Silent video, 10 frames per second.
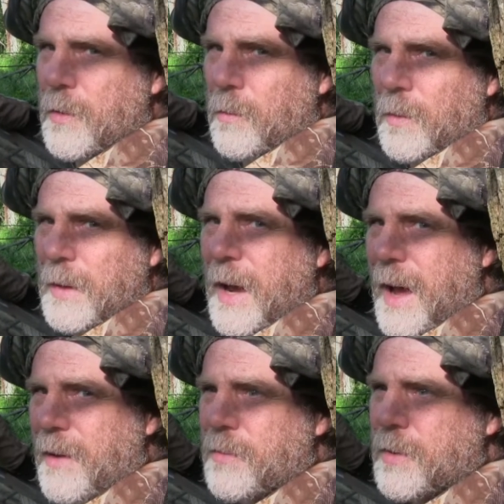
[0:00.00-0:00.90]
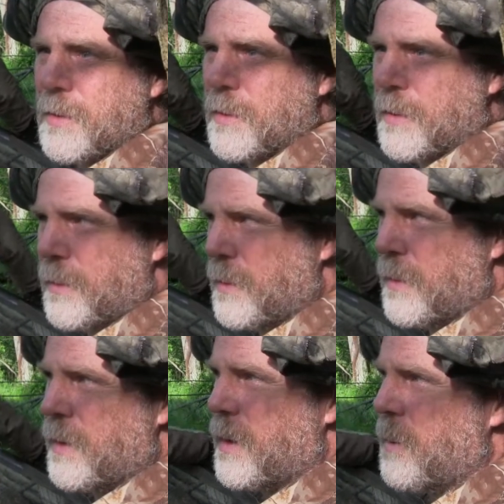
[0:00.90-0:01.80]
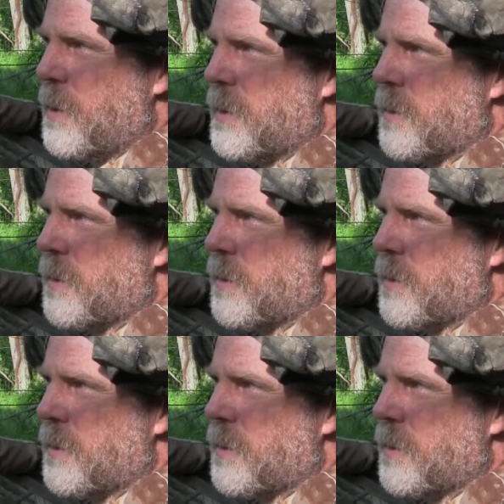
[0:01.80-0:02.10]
don't really have to come out